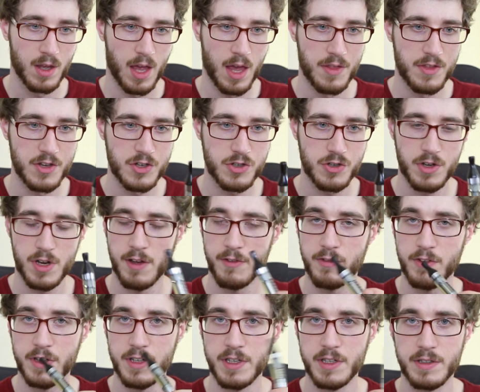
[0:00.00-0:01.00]
And this should
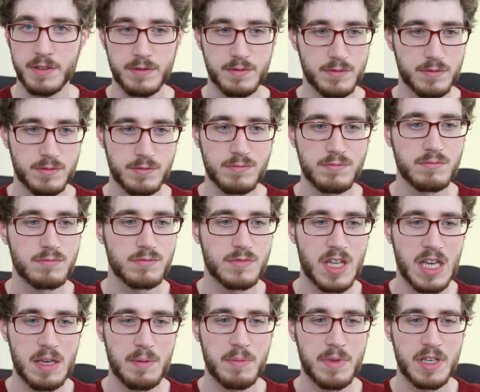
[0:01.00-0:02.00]
definitely
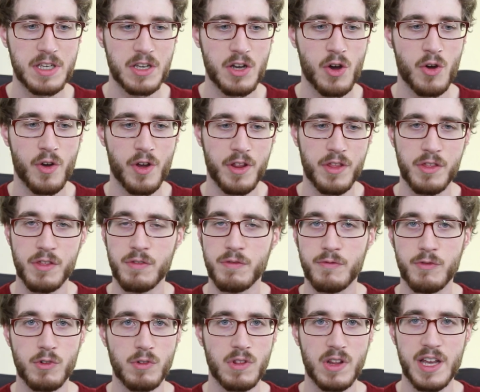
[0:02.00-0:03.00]
keep me going
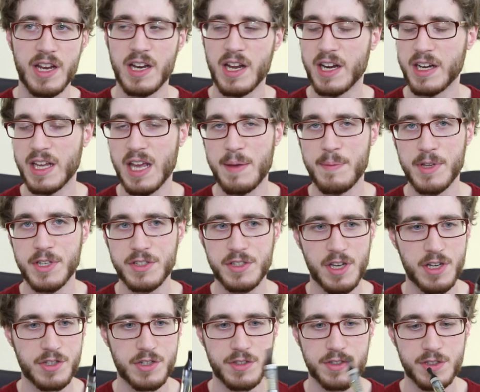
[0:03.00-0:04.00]
for late night gaming
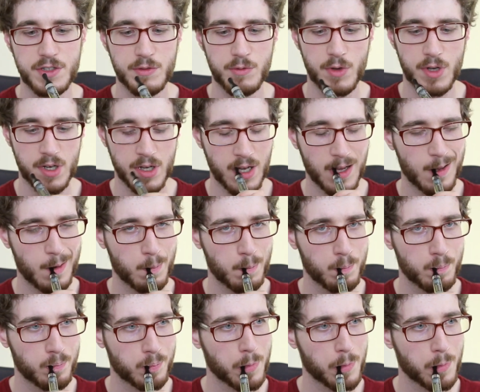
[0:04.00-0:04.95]
sessions and whatnot.